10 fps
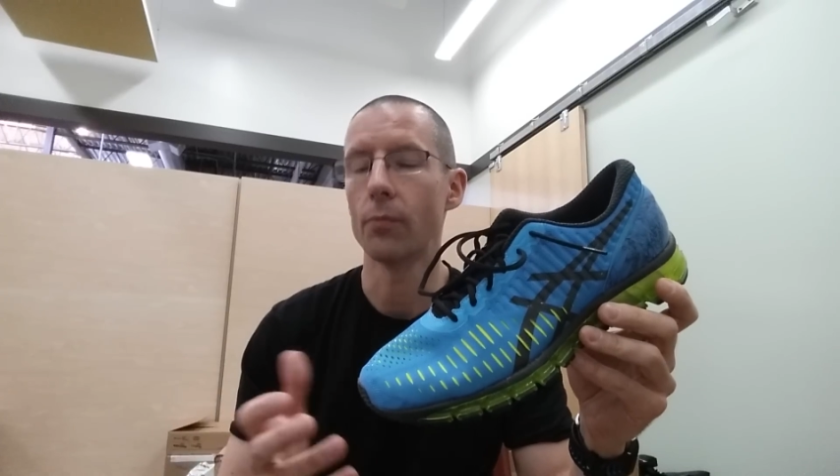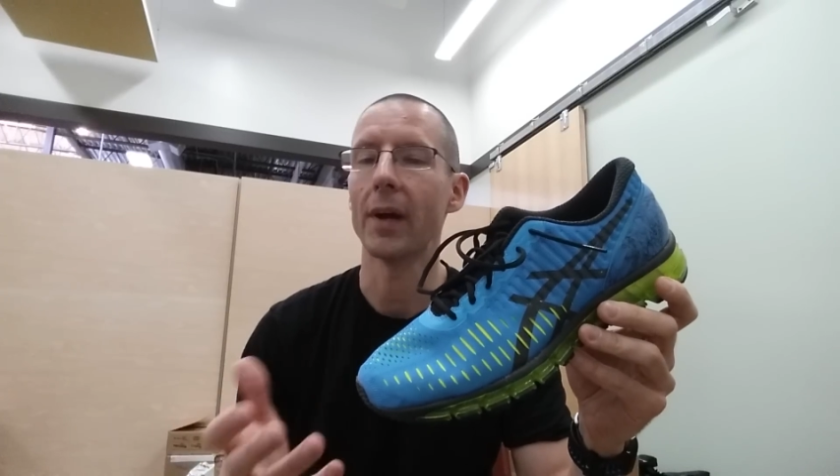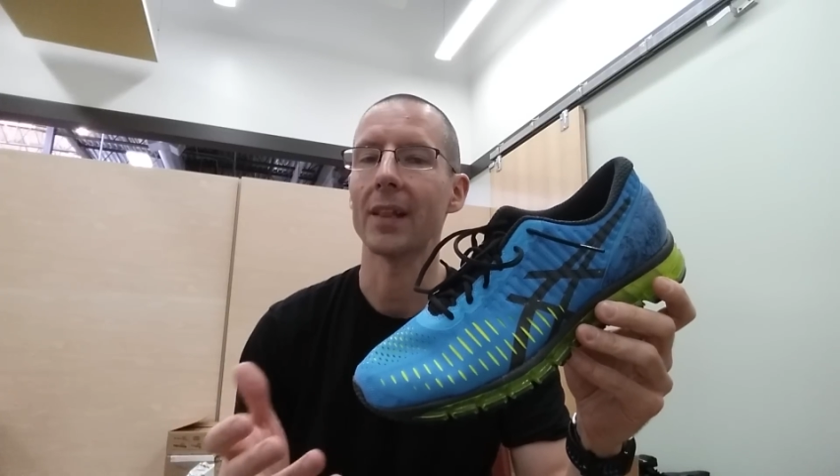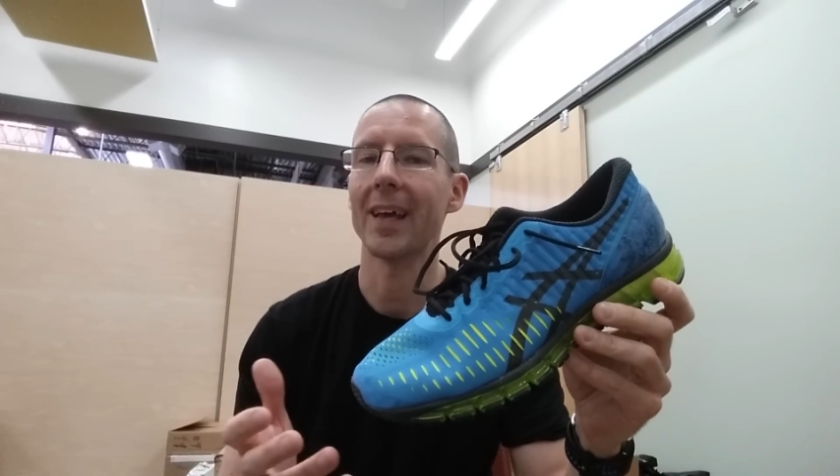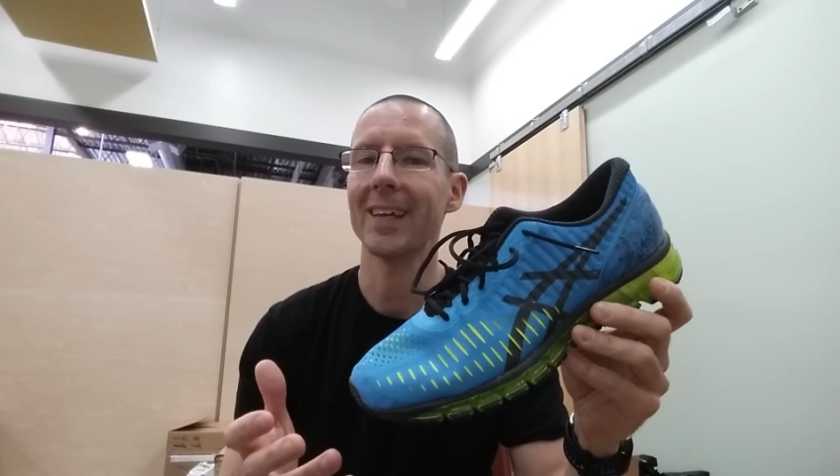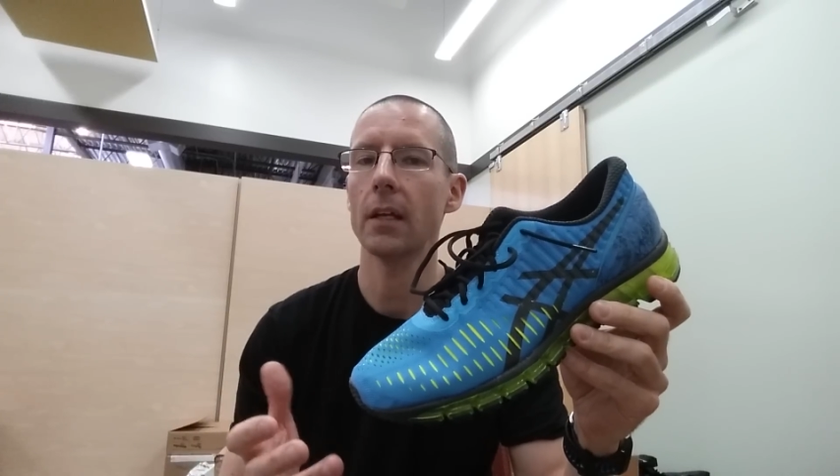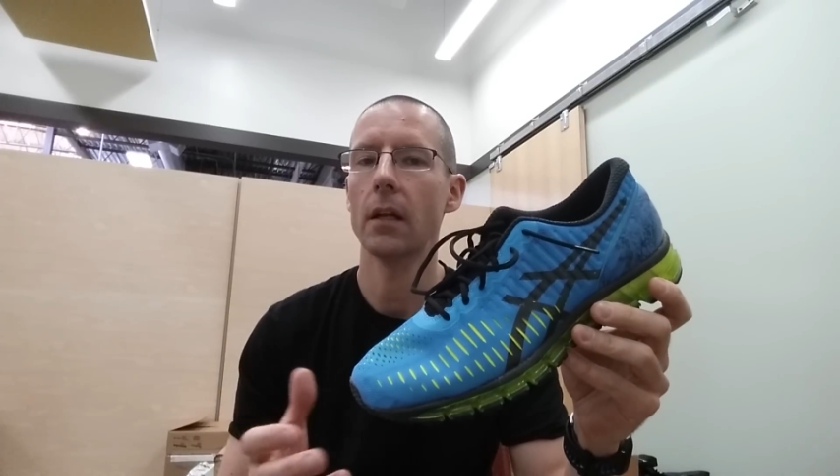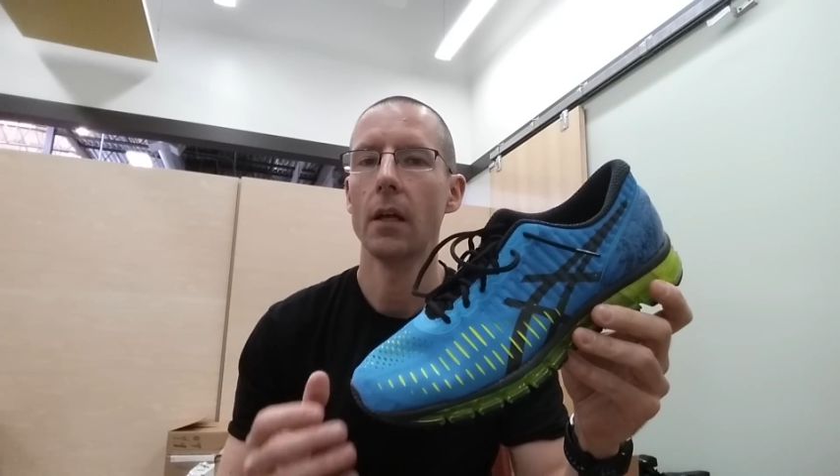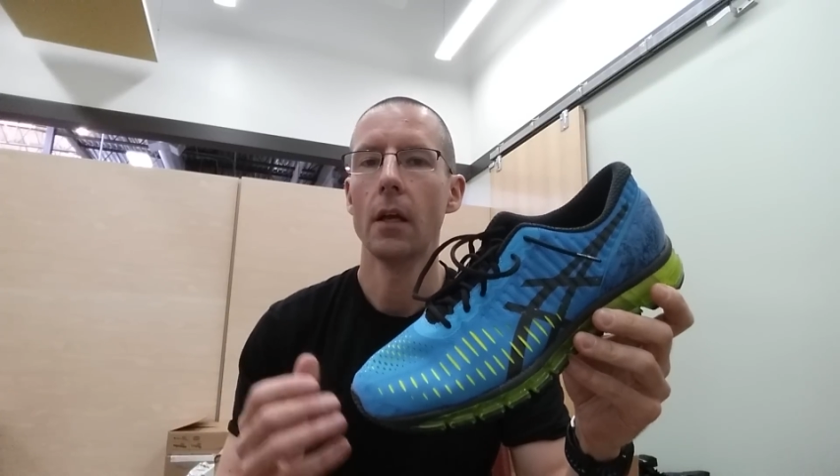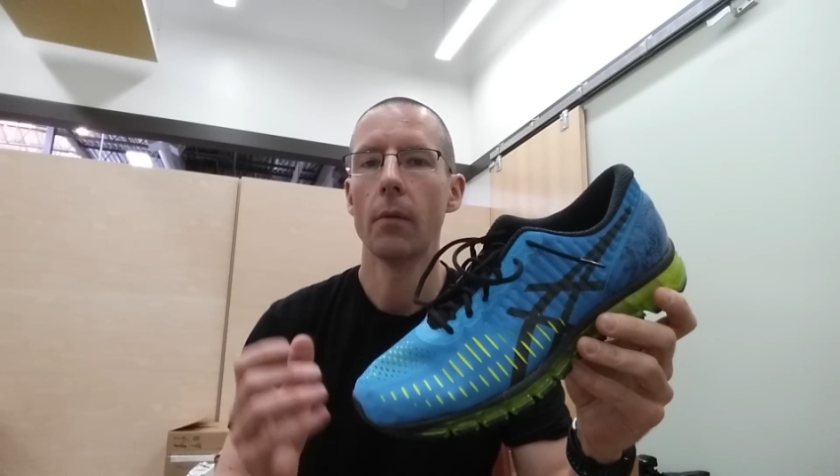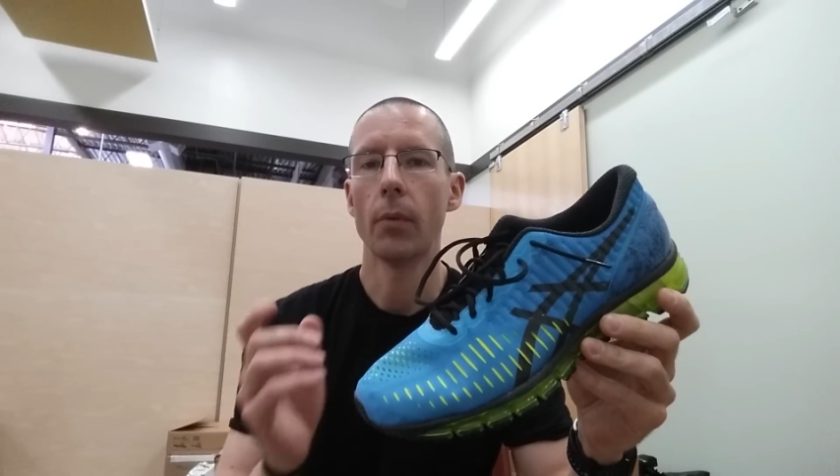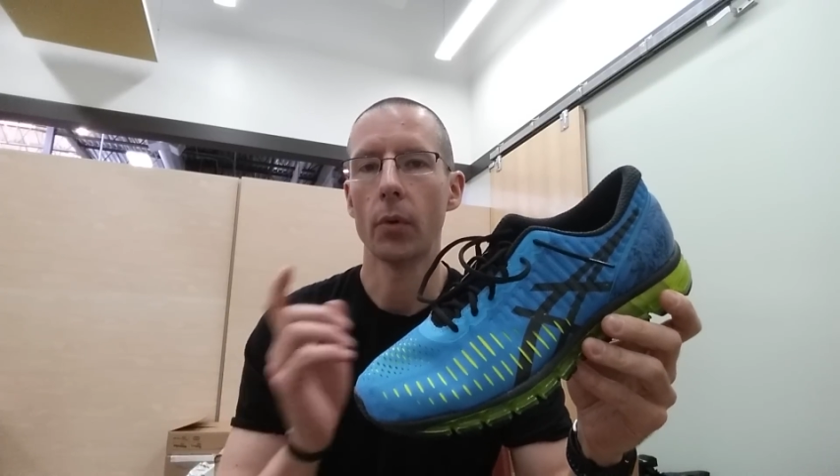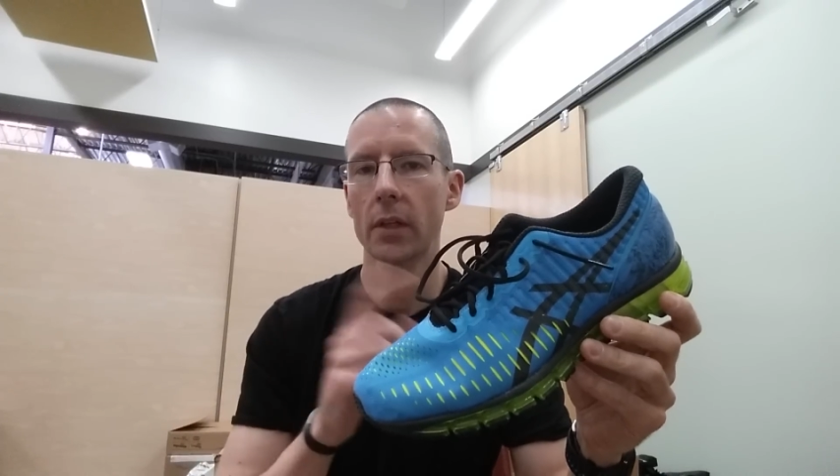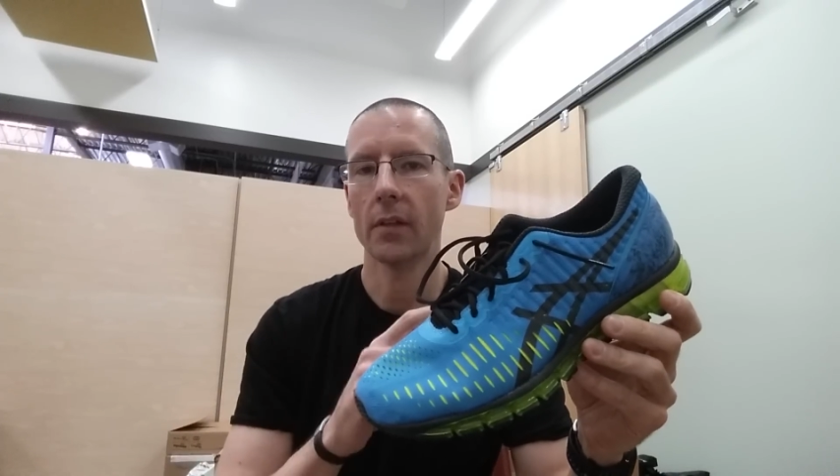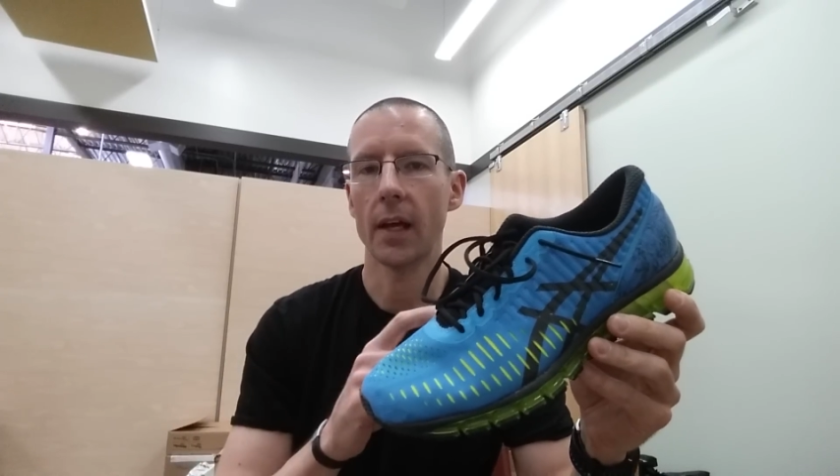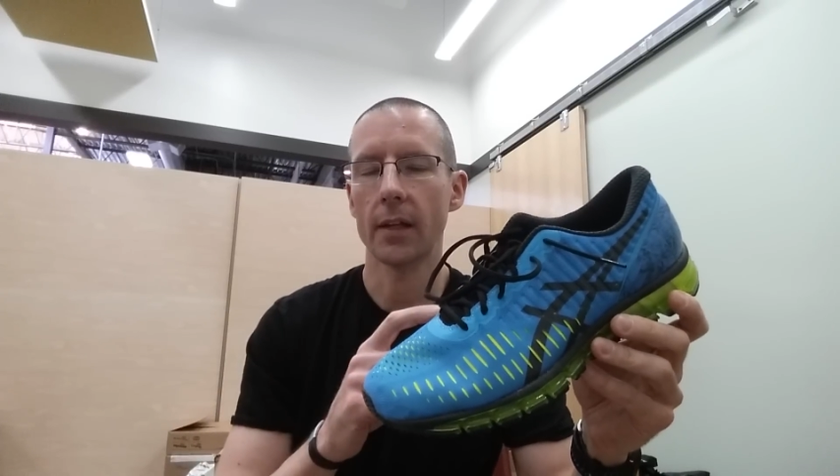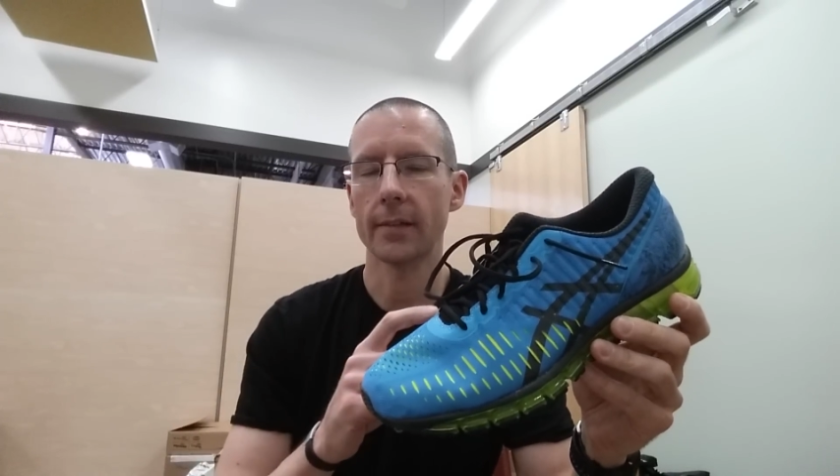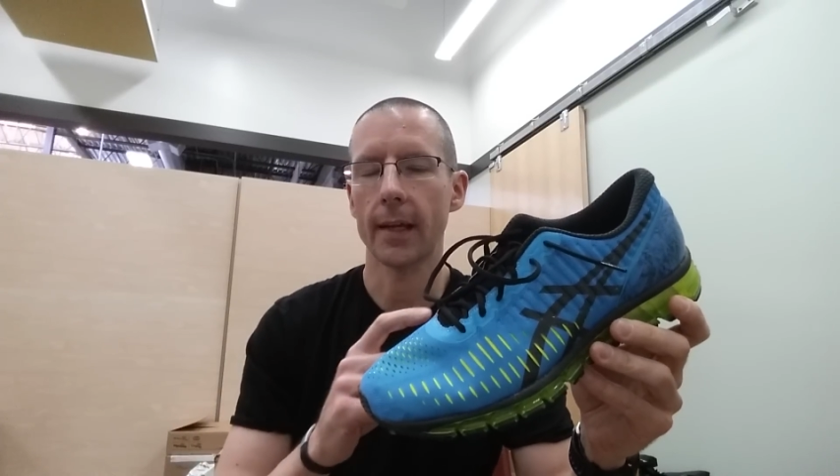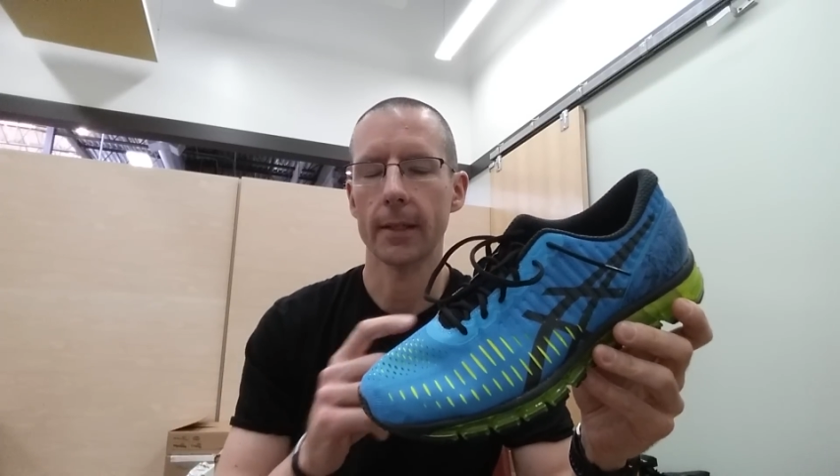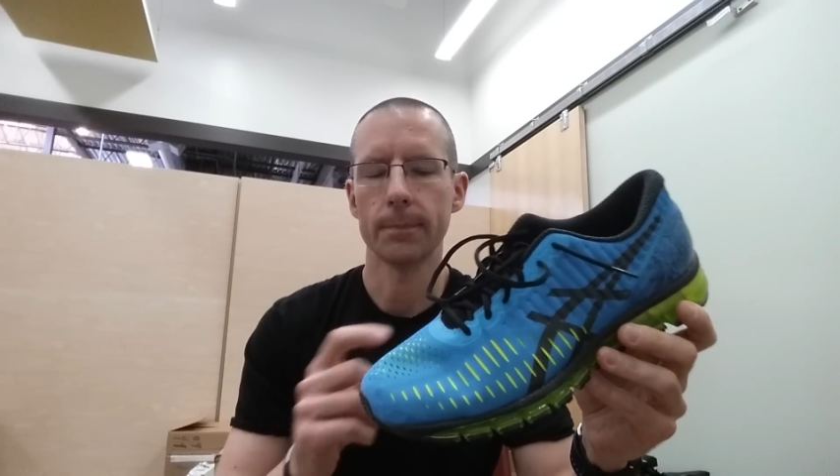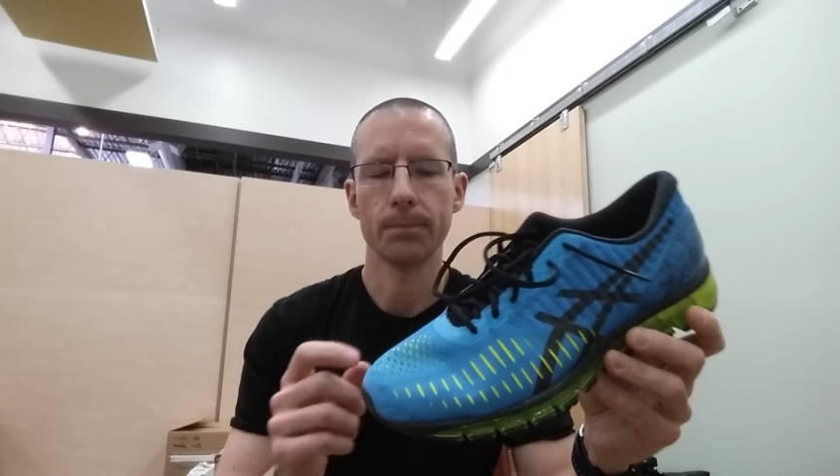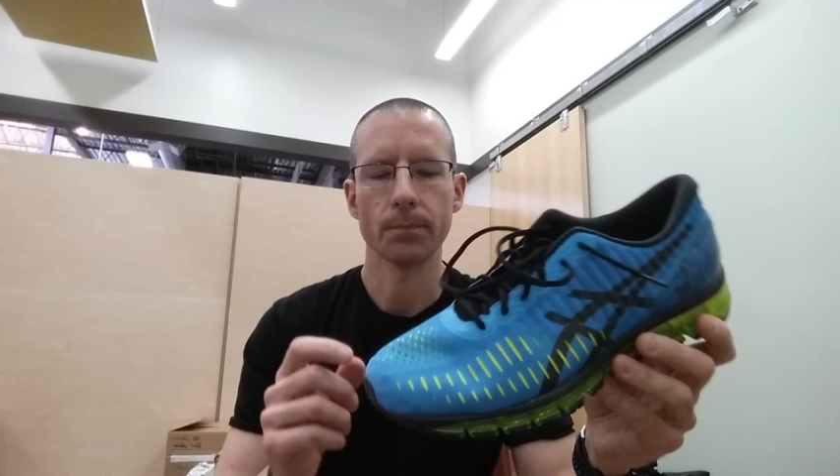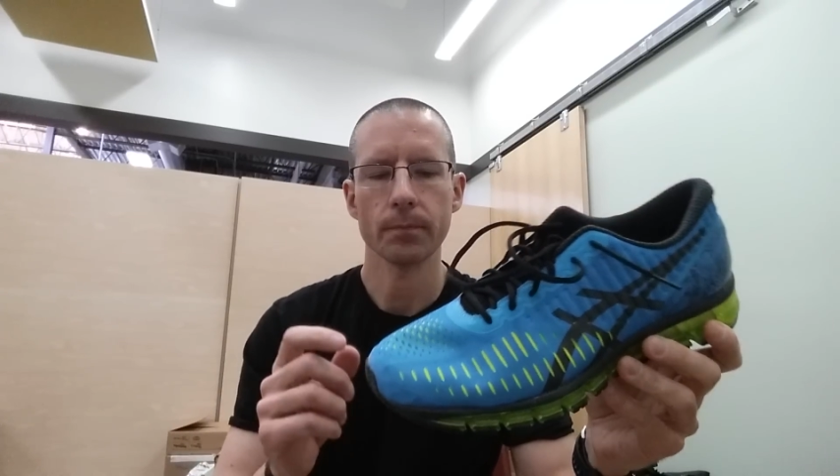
who might like it, but we'll get to that in a second.